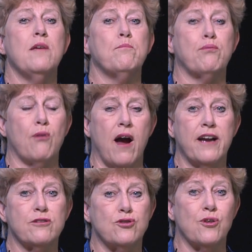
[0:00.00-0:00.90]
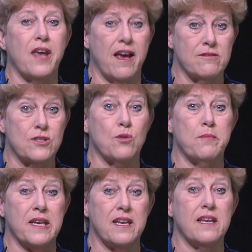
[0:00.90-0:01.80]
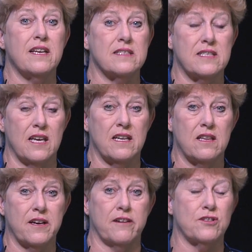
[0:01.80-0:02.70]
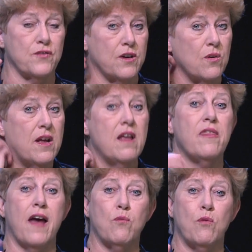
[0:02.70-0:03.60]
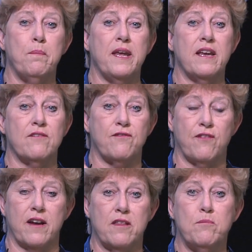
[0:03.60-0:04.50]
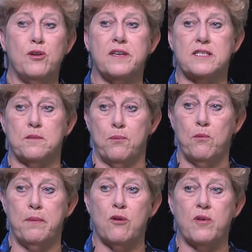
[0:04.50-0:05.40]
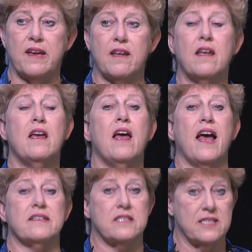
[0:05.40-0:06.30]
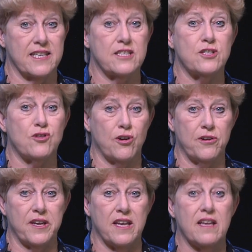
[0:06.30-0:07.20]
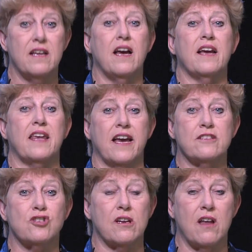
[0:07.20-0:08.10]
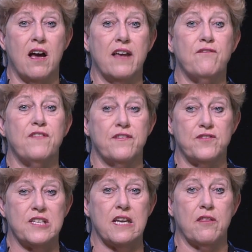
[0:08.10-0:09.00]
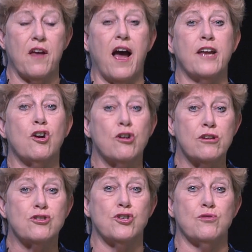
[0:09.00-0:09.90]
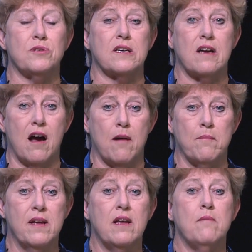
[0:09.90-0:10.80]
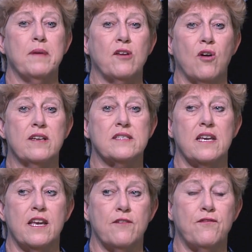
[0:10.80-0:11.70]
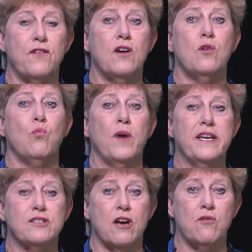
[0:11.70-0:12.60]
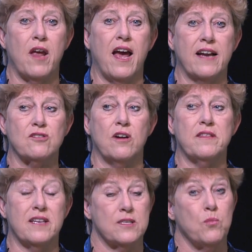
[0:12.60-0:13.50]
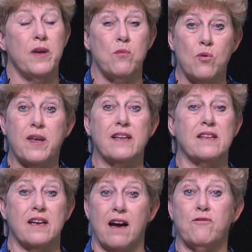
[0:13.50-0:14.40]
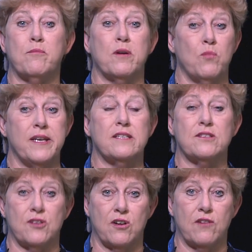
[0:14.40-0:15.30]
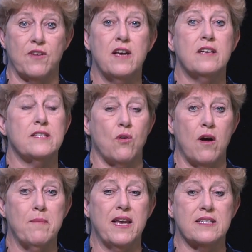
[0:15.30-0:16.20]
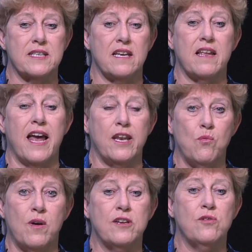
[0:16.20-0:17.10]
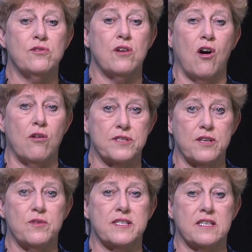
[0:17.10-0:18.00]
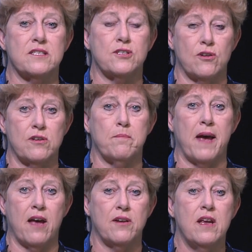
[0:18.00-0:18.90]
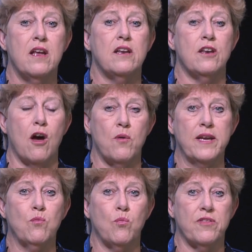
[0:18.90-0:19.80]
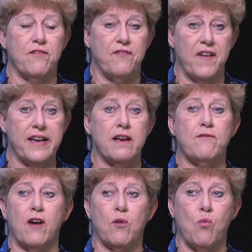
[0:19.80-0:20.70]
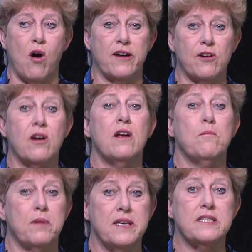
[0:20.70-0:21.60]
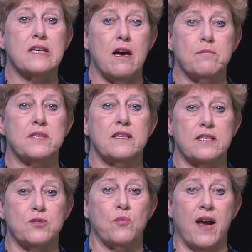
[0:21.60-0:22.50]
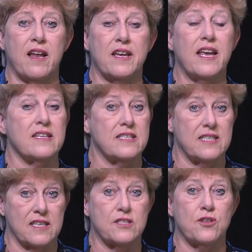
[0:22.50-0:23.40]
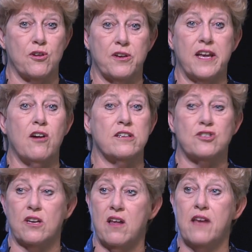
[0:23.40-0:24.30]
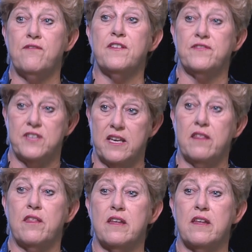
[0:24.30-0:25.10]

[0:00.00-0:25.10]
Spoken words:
prior to council meeting in St. Clairsville. That will be in front of the municipal building at 6:30. Again, July 15th. I urge you to come, because if we don't act on this, we will get the government we deserve. So I'm asking anyone who also is concerned about knowing the fate of our water, please come to this rally at 6:30 on July 15th.